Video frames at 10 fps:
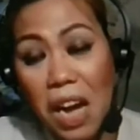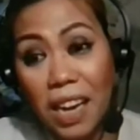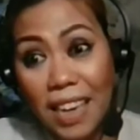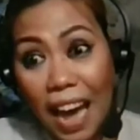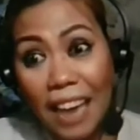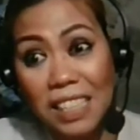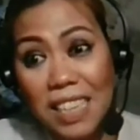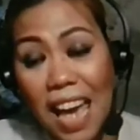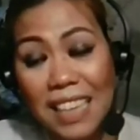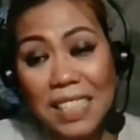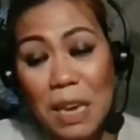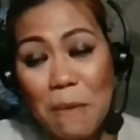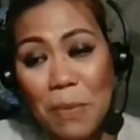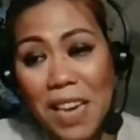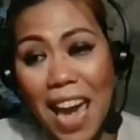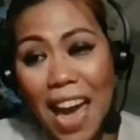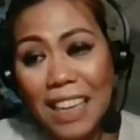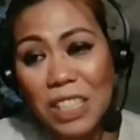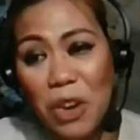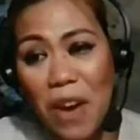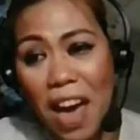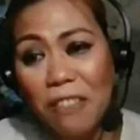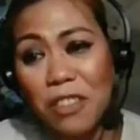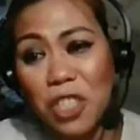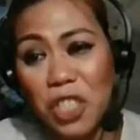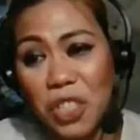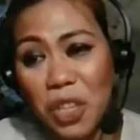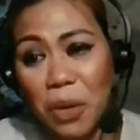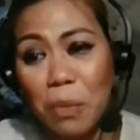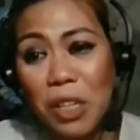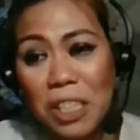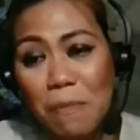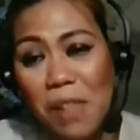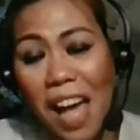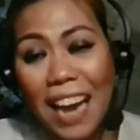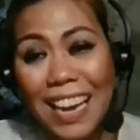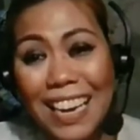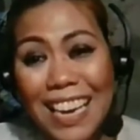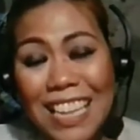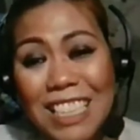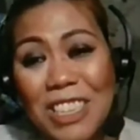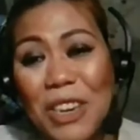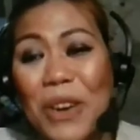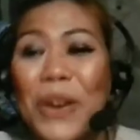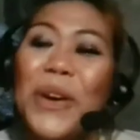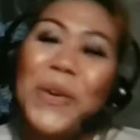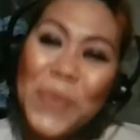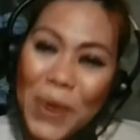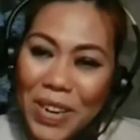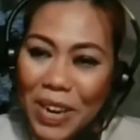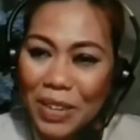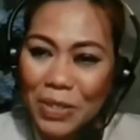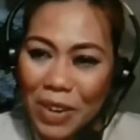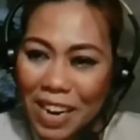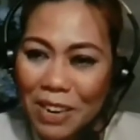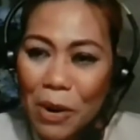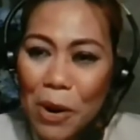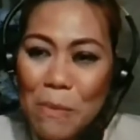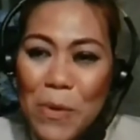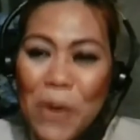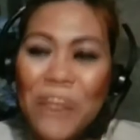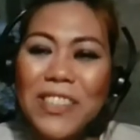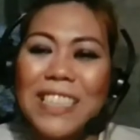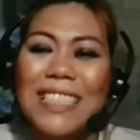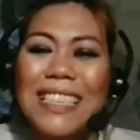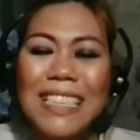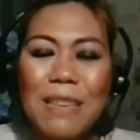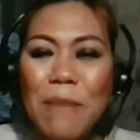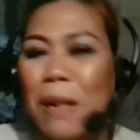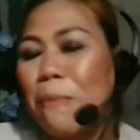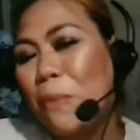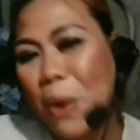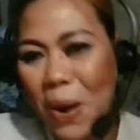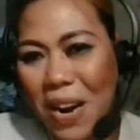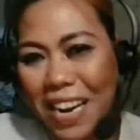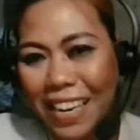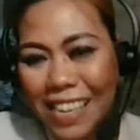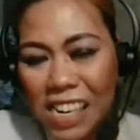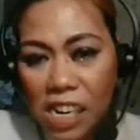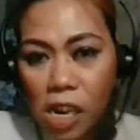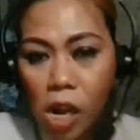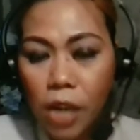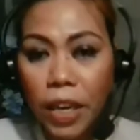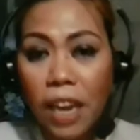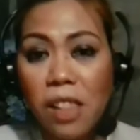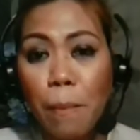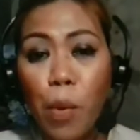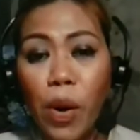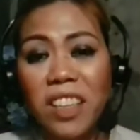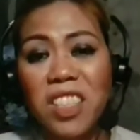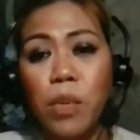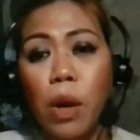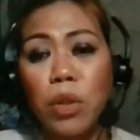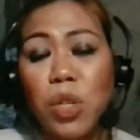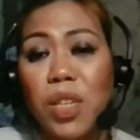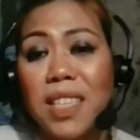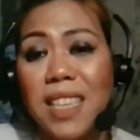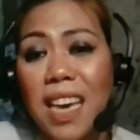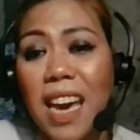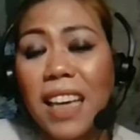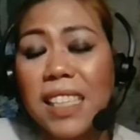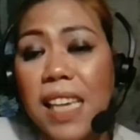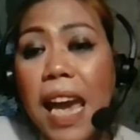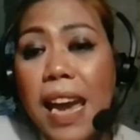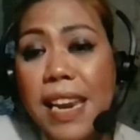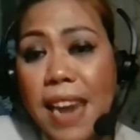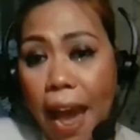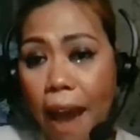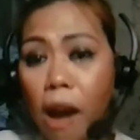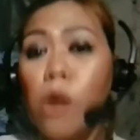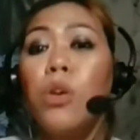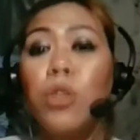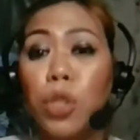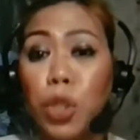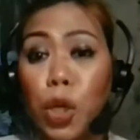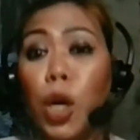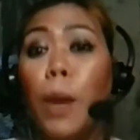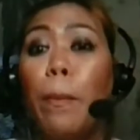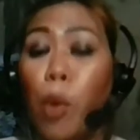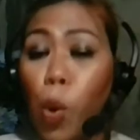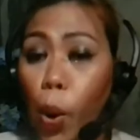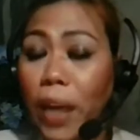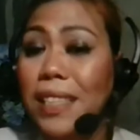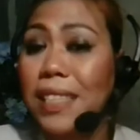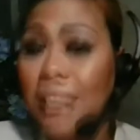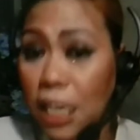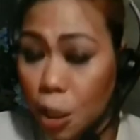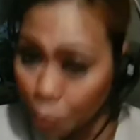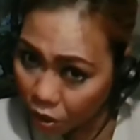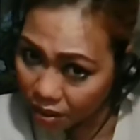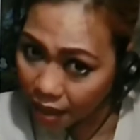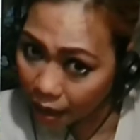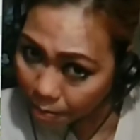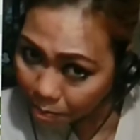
Guys, as simply as you have to multiply it into 100 or move the decimal point. Okay, the 0.026, now 2.6%.